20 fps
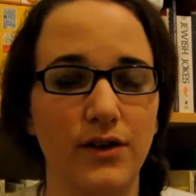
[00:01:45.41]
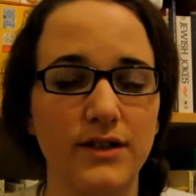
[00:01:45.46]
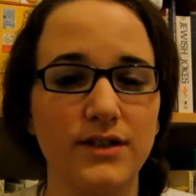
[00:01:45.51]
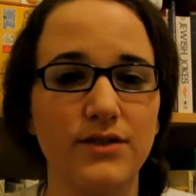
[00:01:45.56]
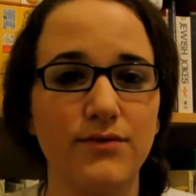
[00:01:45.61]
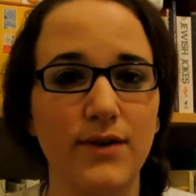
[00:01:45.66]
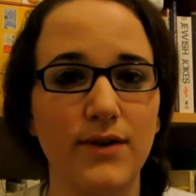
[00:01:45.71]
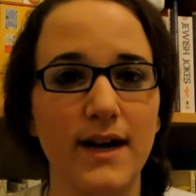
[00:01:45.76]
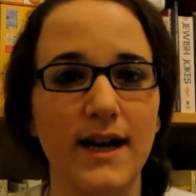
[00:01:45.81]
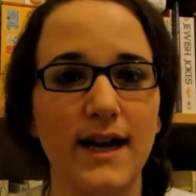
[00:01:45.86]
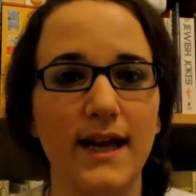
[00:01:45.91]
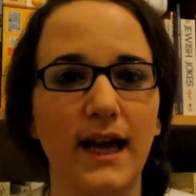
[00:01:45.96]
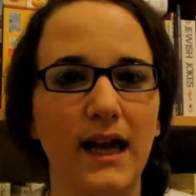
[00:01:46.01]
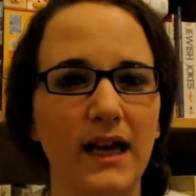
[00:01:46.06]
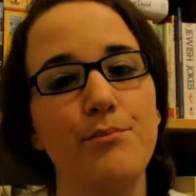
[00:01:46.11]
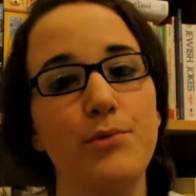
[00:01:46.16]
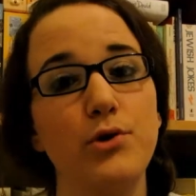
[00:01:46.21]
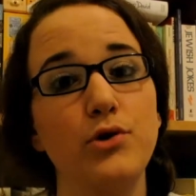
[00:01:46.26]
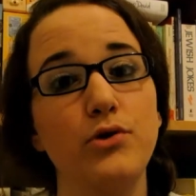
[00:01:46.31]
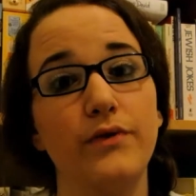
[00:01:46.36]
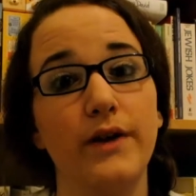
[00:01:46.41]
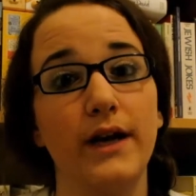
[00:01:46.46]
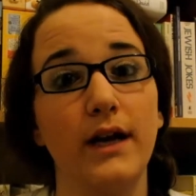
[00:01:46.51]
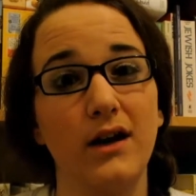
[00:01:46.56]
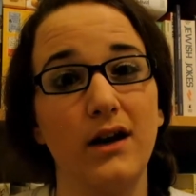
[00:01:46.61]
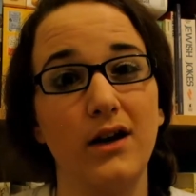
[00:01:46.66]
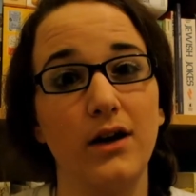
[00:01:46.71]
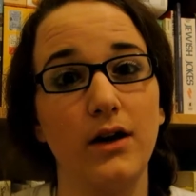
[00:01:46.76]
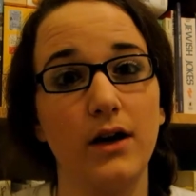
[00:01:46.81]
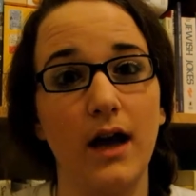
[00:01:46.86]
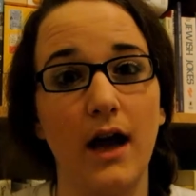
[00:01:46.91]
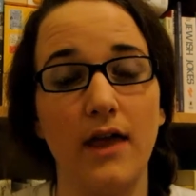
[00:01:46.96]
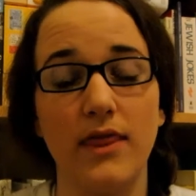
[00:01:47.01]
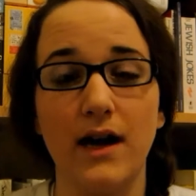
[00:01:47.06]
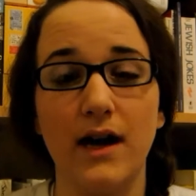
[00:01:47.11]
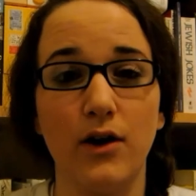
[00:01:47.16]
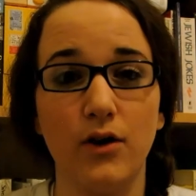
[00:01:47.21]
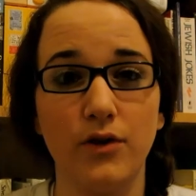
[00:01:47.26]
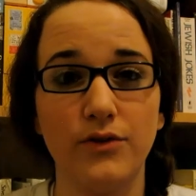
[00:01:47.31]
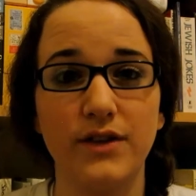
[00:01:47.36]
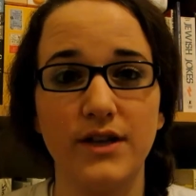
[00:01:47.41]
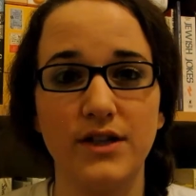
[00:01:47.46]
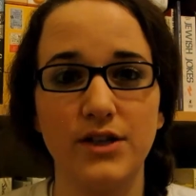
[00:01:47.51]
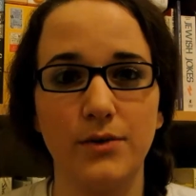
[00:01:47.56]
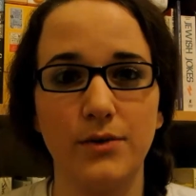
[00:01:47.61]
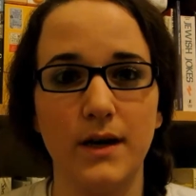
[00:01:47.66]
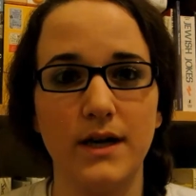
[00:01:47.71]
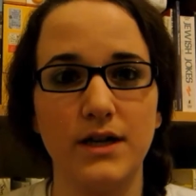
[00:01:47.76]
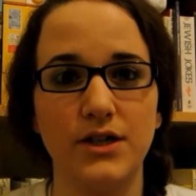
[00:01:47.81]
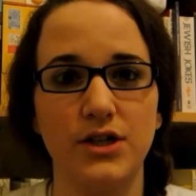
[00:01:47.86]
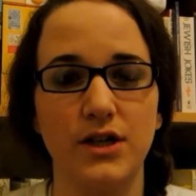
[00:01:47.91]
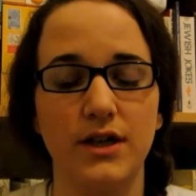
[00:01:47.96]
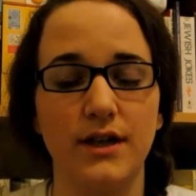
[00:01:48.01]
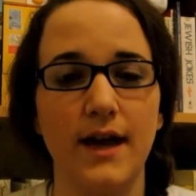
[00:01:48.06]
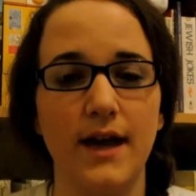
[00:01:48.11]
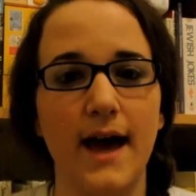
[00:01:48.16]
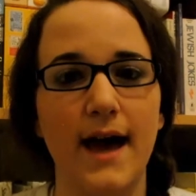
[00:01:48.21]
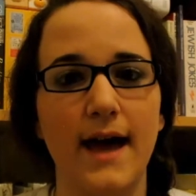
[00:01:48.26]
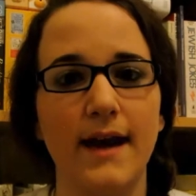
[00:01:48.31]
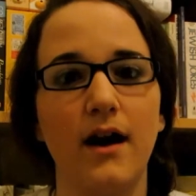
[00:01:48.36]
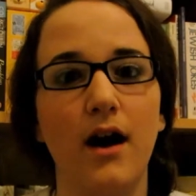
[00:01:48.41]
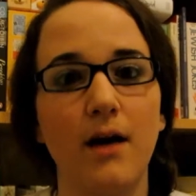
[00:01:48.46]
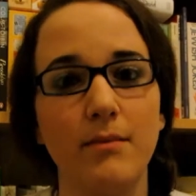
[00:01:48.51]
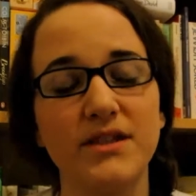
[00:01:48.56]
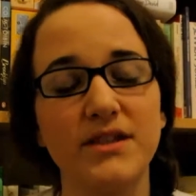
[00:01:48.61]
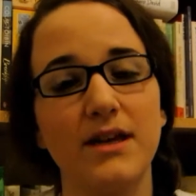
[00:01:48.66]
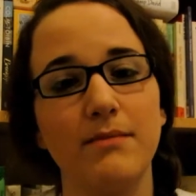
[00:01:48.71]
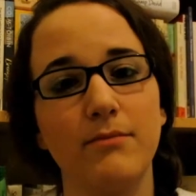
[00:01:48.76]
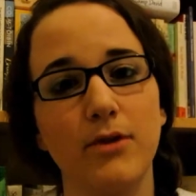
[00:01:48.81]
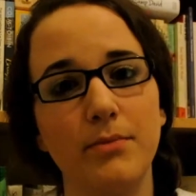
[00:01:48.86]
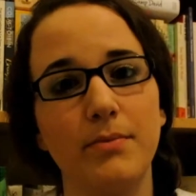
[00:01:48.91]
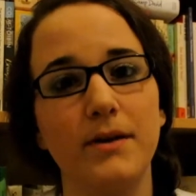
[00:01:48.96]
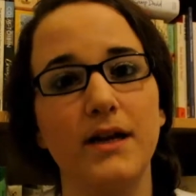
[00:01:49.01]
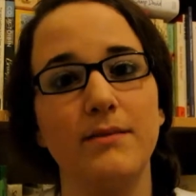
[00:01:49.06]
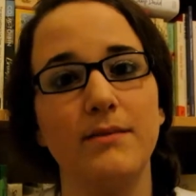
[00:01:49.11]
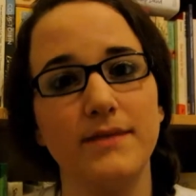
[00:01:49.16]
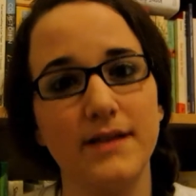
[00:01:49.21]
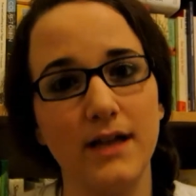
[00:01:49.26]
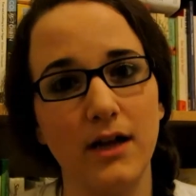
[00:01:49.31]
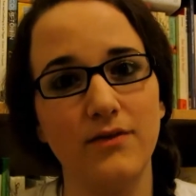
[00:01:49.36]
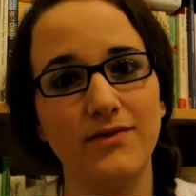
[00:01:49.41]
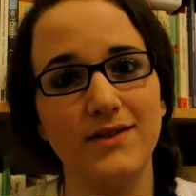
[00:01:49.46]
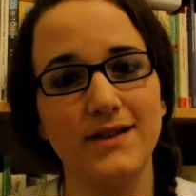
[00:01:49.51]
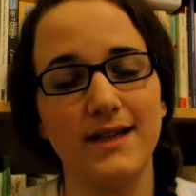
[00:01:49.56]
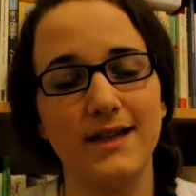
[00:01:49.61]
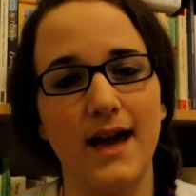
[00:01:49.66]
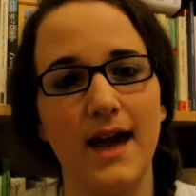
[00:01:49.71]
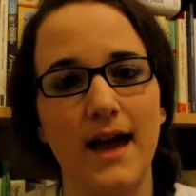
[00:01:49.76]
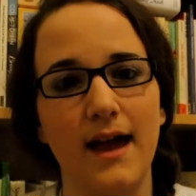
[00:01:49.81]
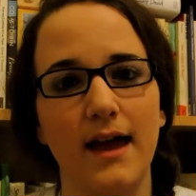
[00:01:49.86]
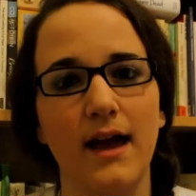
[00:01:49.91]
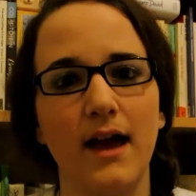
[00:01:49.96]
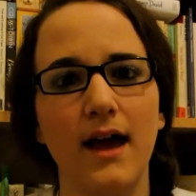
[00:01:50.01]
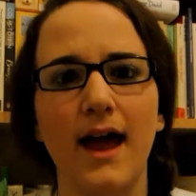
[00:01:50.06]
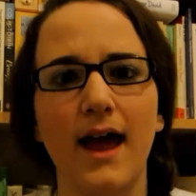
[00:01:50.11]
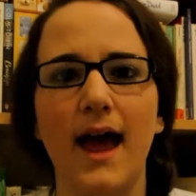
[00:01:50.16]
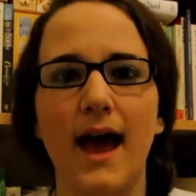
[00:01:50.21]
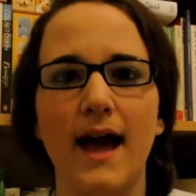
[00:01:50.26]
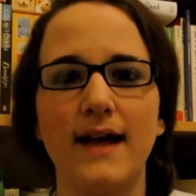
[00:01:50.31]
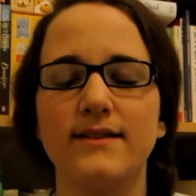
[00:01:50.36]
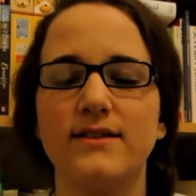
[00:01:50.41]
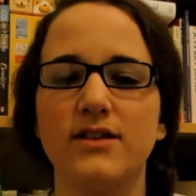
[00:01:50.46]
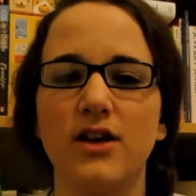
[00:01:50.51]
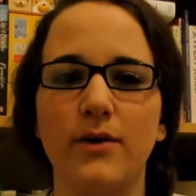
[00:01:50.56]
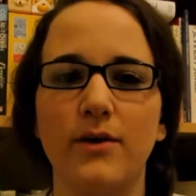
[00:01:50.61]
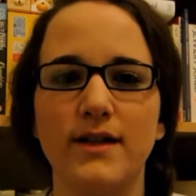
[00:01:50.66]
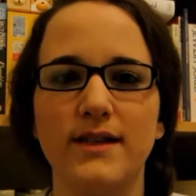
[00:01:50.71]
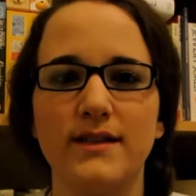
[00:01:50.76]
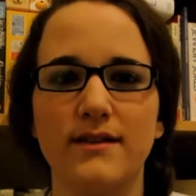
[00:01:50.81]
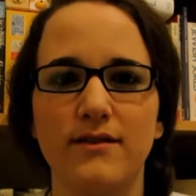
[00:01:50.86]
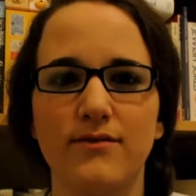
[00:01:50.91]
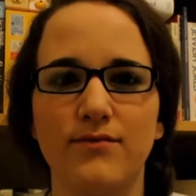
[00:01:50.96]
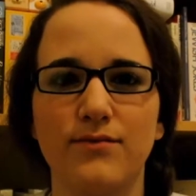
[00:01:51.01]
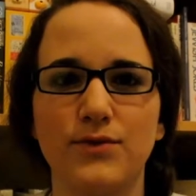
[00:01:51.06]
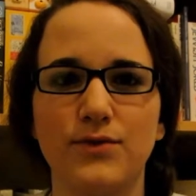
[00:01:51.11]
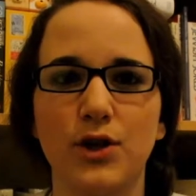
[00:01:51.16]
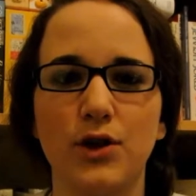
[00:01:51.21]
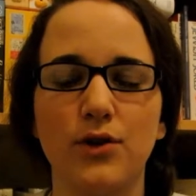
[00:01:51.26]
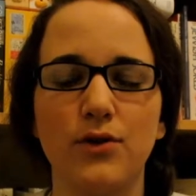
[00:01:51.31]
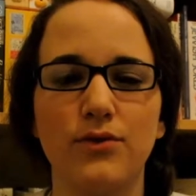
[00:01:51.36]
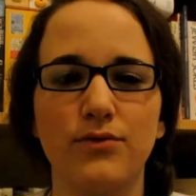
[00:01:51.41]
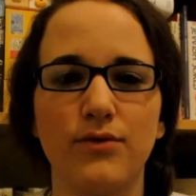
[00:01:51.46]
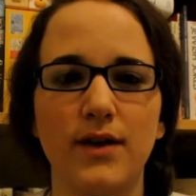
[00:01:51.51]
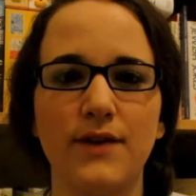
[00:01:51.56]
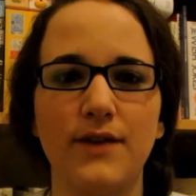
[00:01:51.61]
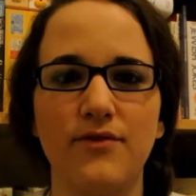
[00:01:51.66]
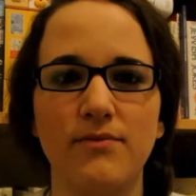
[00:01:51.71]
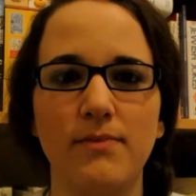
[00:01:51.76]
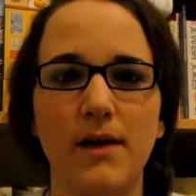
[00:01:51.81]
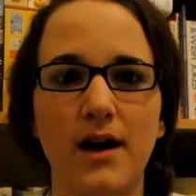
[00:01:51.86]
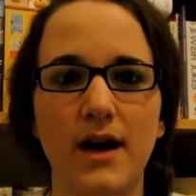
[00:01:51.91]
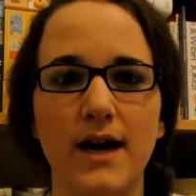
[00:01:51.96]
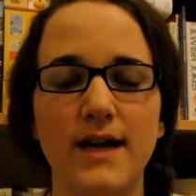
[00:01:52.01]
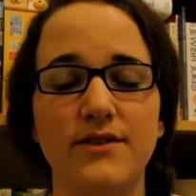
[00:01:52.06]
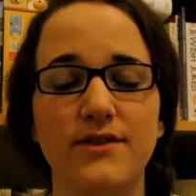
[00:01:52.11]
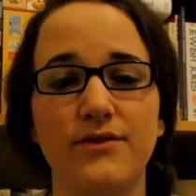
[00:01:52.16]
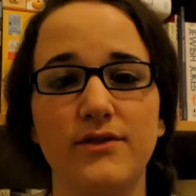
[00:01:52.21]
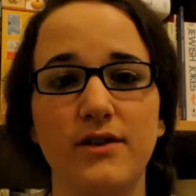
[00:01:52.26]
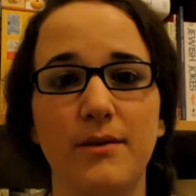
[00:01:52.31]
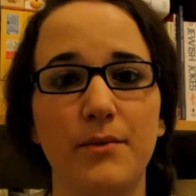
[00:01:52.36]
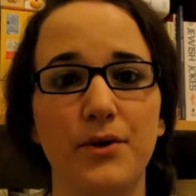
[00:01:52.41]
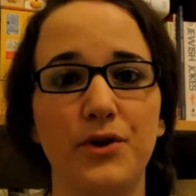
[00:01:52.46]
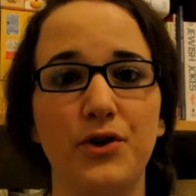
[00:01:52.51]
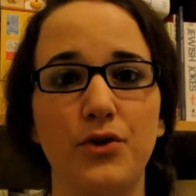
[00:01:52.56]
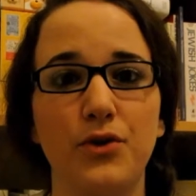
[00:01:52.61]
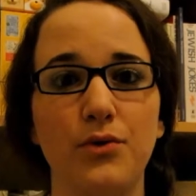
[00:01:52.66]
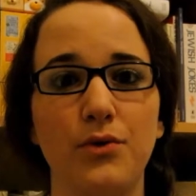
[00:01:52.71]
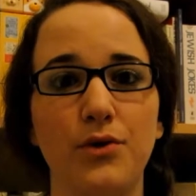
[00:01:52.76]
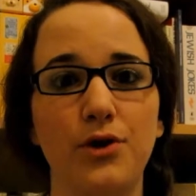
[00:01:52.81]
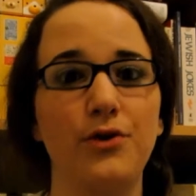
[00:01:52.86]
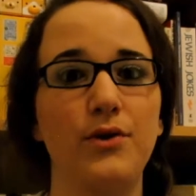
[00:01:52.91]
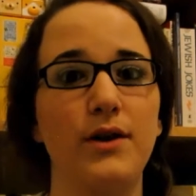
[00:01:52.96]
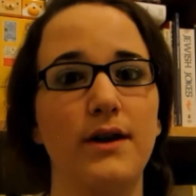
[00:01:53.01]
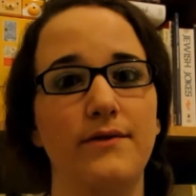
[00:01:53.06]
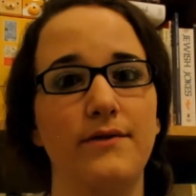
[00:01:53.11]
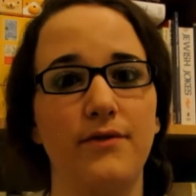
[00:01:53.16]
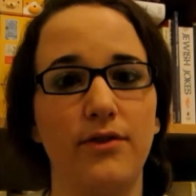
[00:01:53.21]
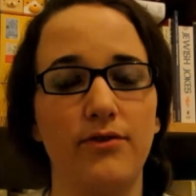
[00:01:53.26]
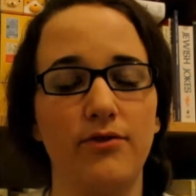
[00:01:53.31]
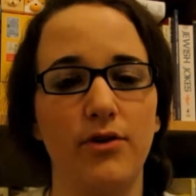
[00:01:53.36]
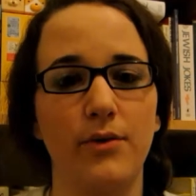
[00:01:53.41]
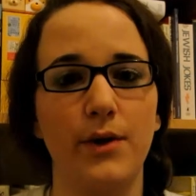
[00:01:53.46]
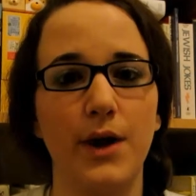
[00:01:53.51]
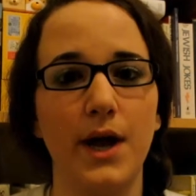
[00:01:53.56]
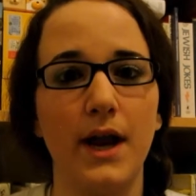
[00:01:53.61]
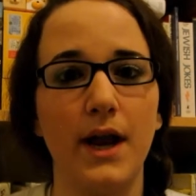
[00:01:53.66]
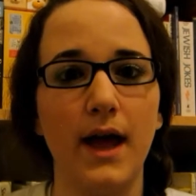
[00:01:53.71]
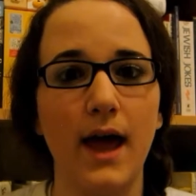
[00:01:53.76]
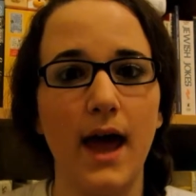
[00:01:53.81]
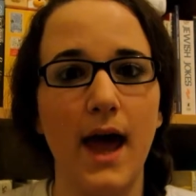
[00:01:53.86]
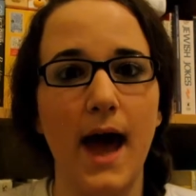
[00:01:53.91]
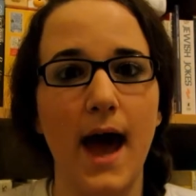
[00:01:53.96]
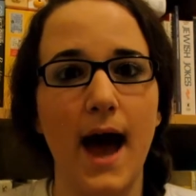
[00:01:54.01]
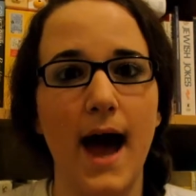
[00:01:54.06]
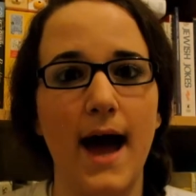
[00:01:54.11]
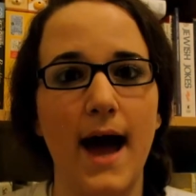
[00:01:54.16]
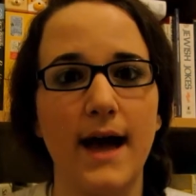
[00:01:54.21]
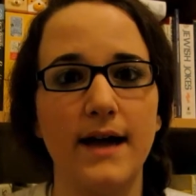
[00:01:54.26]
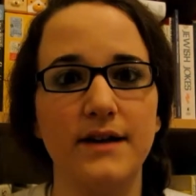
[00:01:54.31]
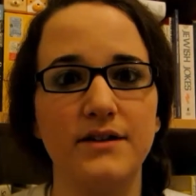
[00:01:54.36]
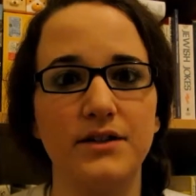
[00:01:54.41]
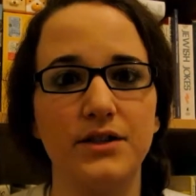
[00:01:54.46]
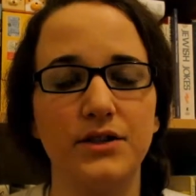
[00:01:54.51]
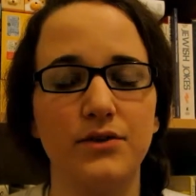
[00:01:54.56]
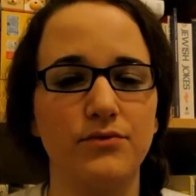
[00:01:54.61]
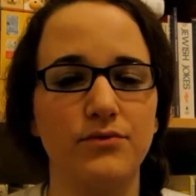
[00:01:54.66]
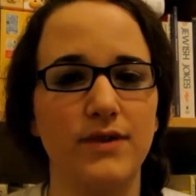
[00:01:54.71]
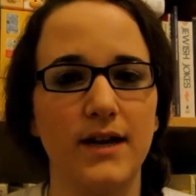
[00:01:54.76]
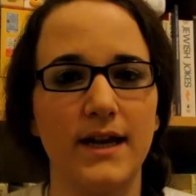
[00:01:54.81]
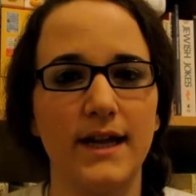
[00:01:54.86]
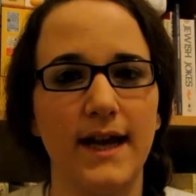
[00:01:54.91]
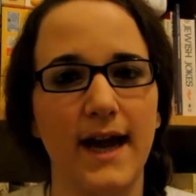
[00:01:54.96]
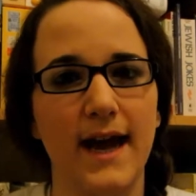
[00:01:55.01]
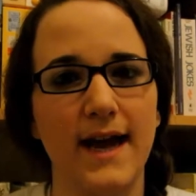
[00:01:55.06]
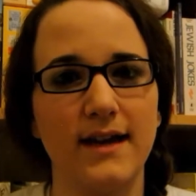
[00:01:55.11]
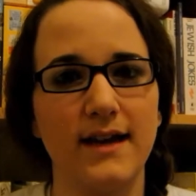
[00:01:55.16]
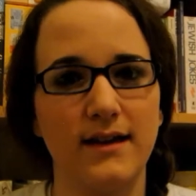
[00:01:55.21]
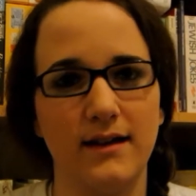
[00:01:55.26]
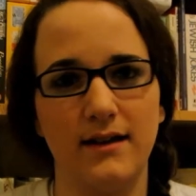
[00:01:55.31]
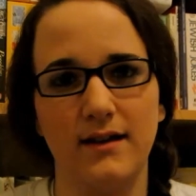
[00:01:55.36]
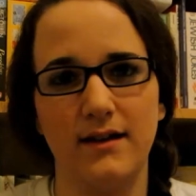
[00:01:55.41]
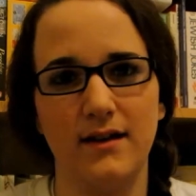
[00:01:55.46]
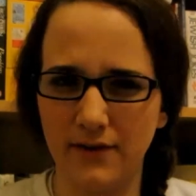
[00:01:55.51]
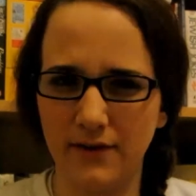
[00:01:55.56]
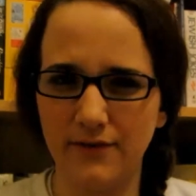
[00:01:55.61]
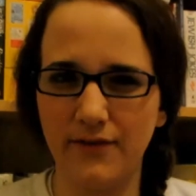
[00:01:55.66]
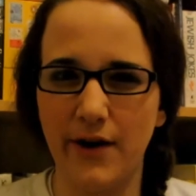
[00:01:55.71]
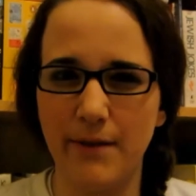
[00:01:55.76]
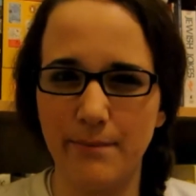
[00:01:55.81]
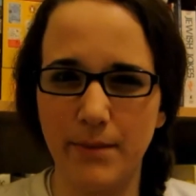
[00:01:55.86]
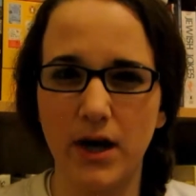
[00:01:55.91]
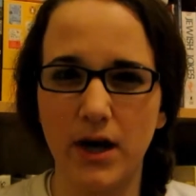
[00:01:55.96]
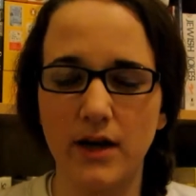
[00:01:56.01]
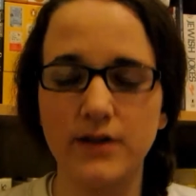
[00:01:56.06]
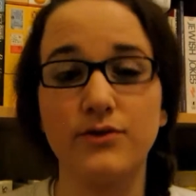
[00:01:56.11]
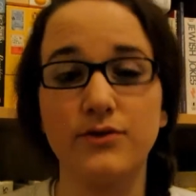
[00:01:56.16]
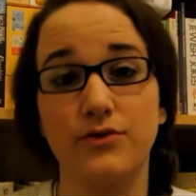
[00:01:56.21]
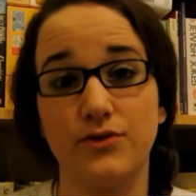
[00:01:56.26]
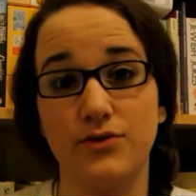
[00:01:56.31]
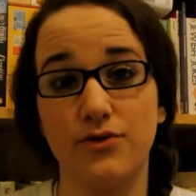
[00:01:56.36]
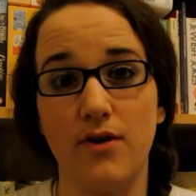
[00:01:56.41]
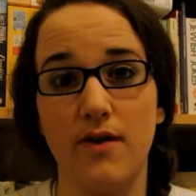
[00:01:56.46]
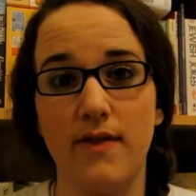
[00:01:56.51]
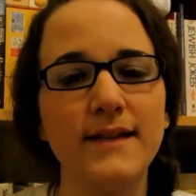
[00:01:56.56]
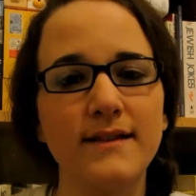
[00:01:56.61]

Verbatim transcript: It's a really moving look at that whole situation and Armistead Maupin himself is gay and so it's told really from the eyes of someone who, who lived through it and you're really getting like a very personal story.